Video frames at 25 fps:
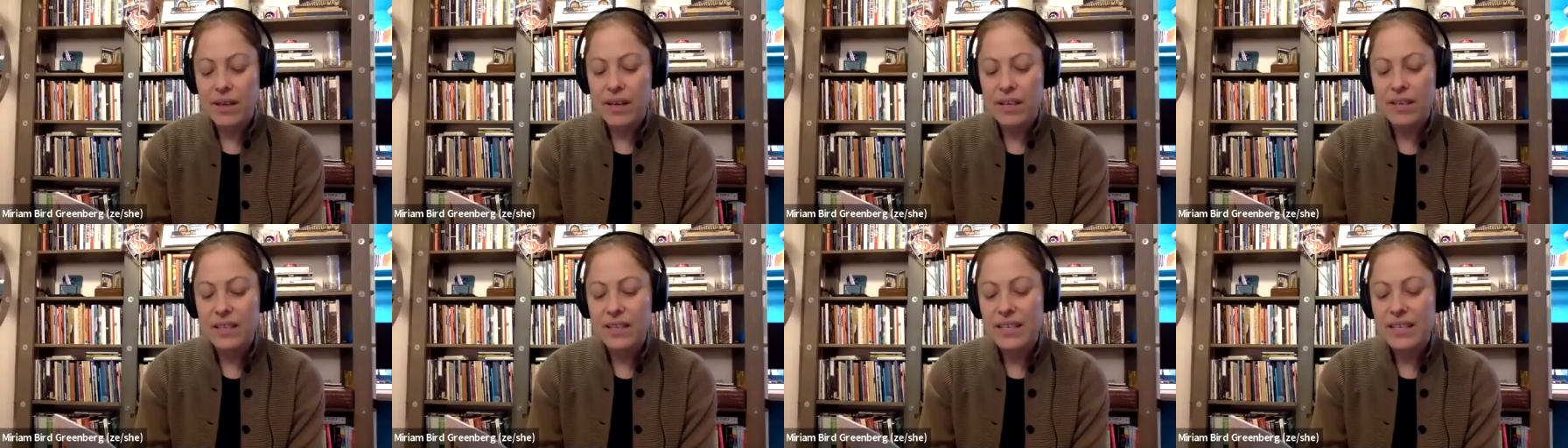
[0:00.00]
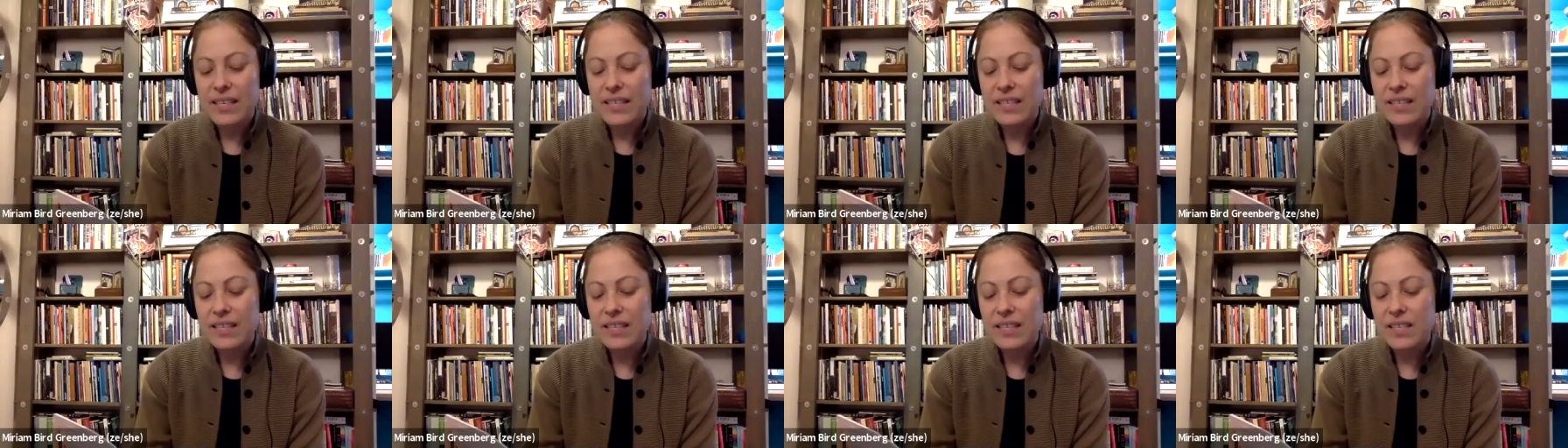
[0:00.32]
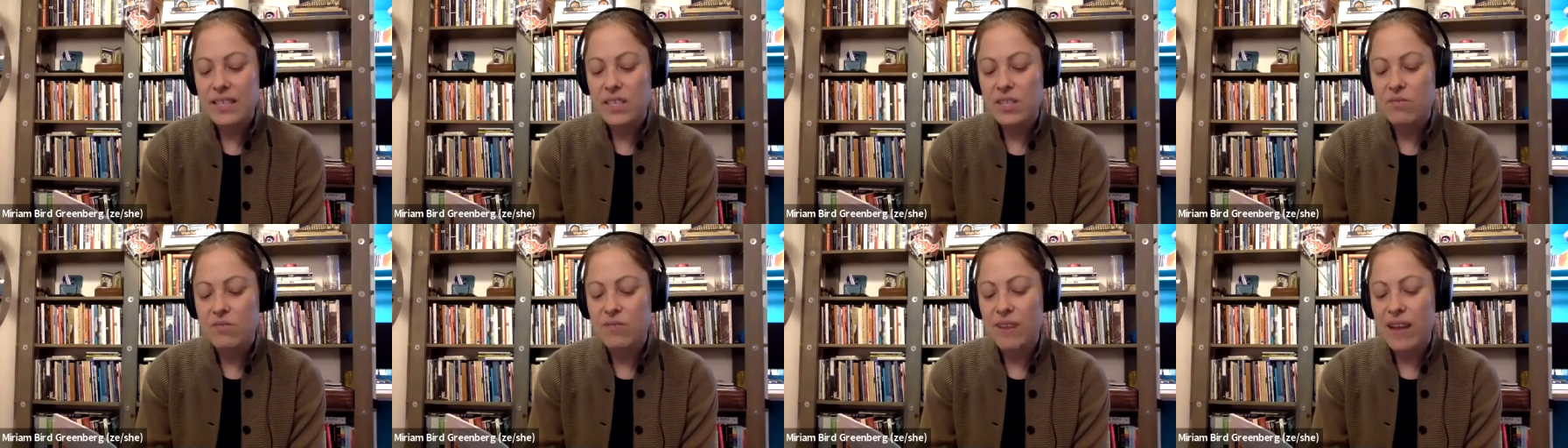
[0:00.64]
and
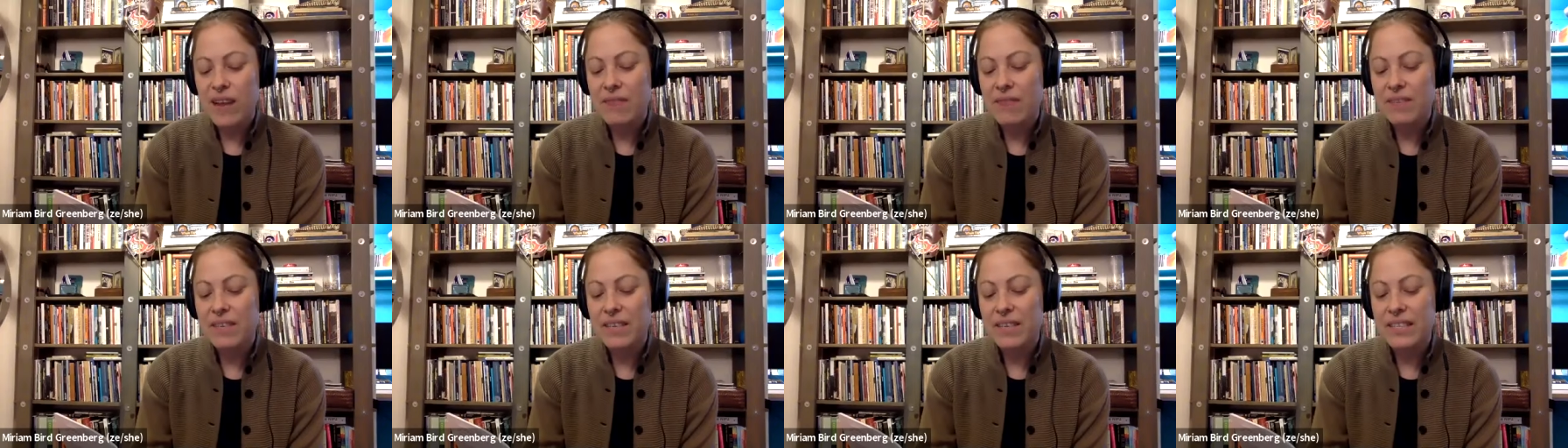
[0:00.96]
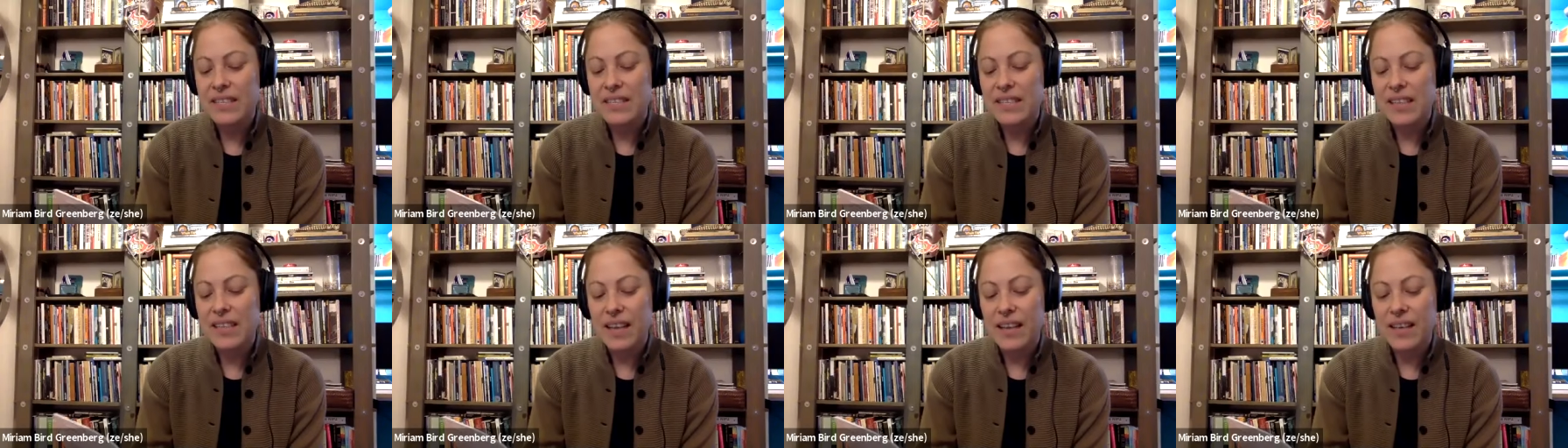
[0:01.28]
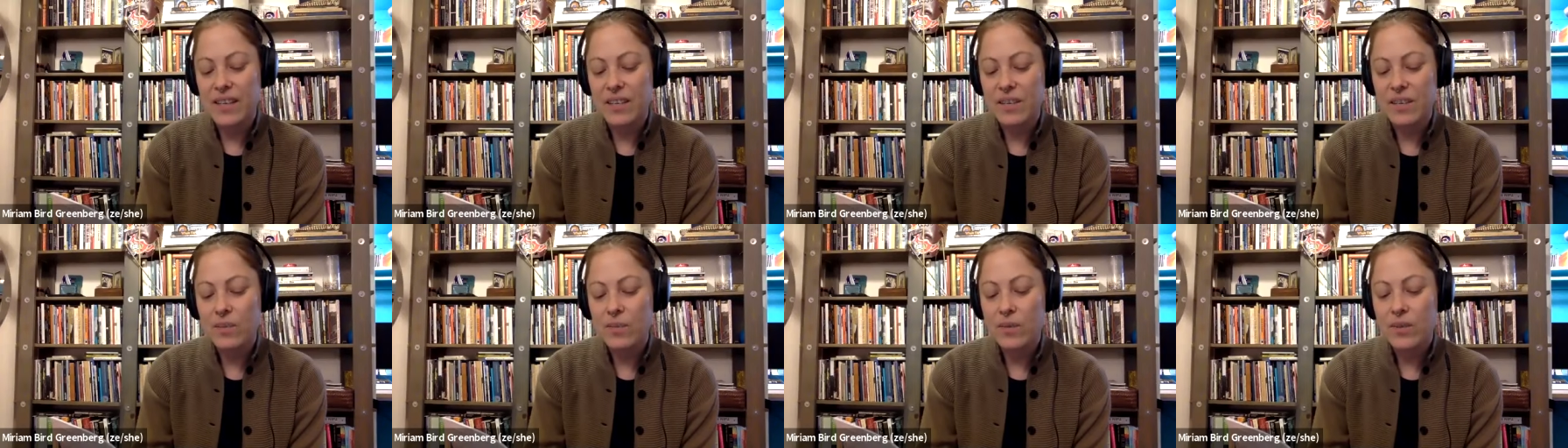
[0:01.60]
kisses the ravenous
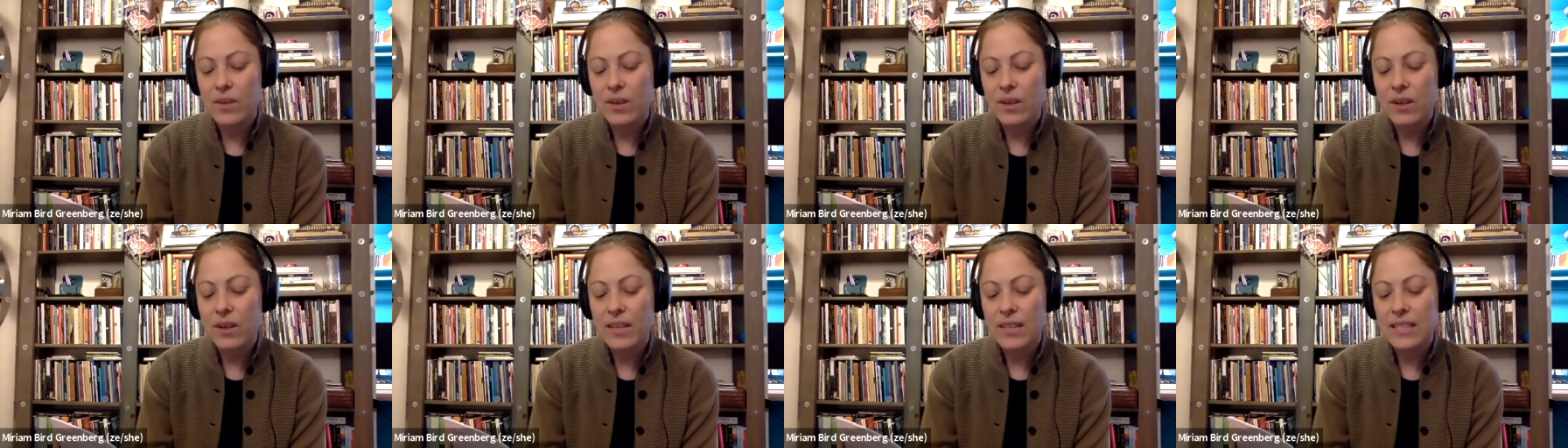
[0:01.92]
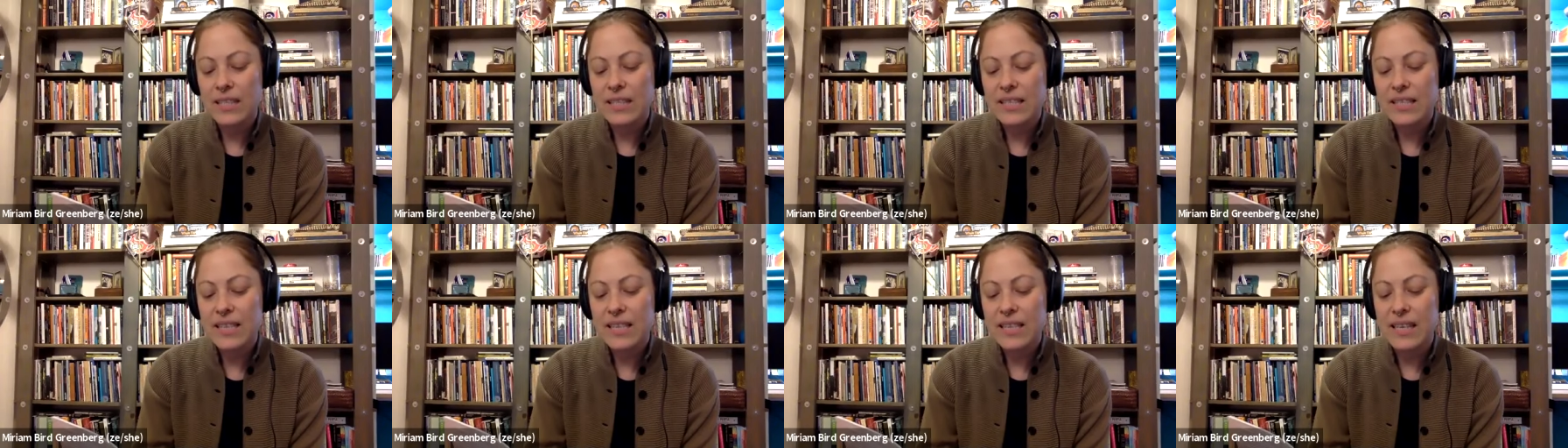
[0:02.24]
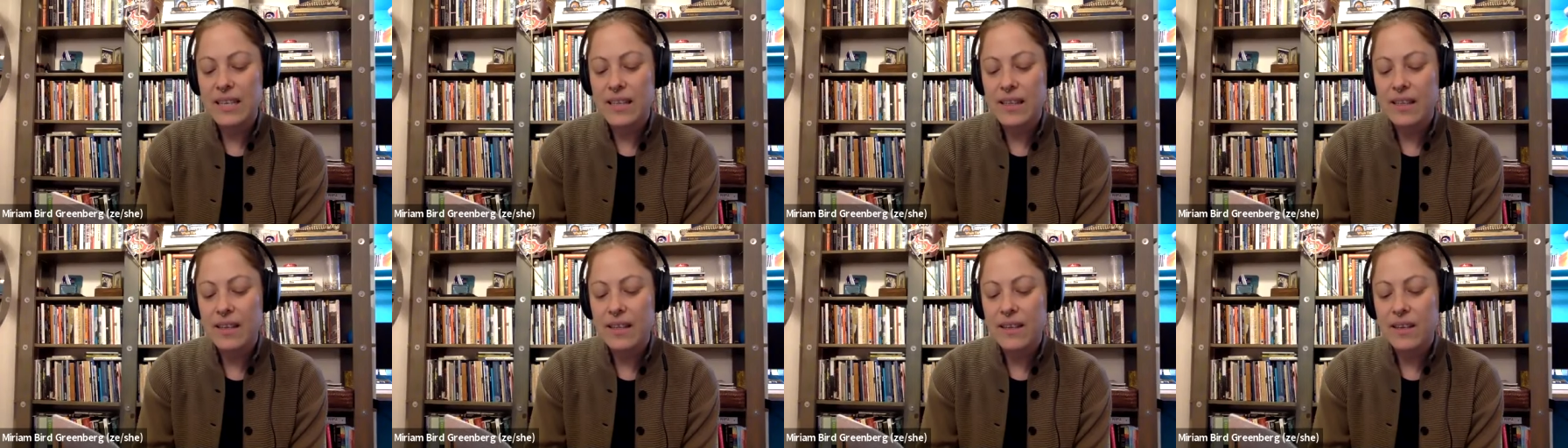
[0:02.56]
night with all its
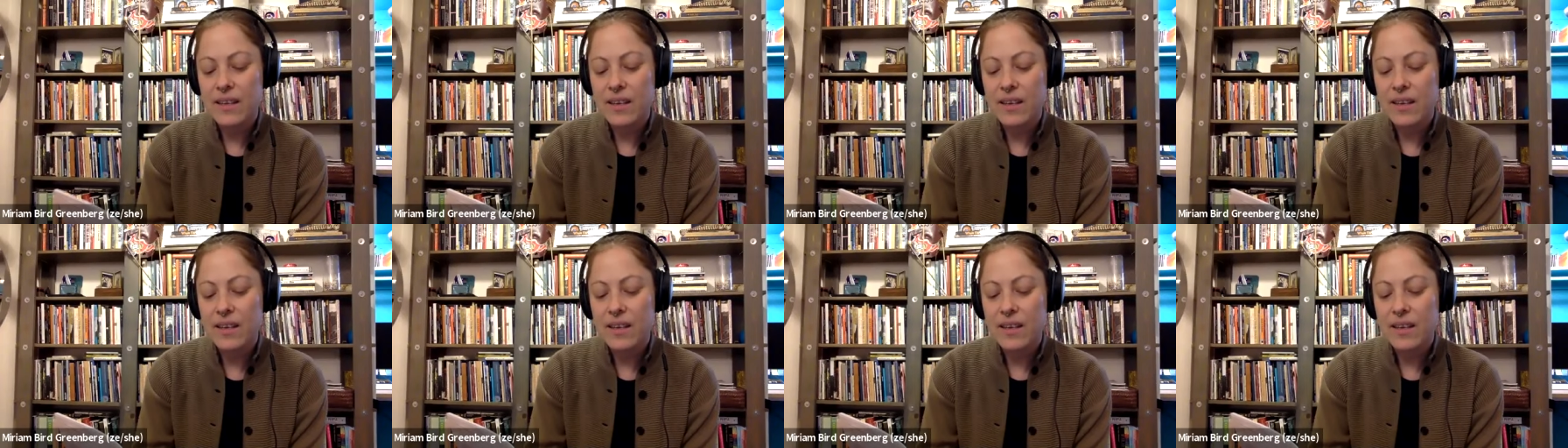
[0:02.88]
teeth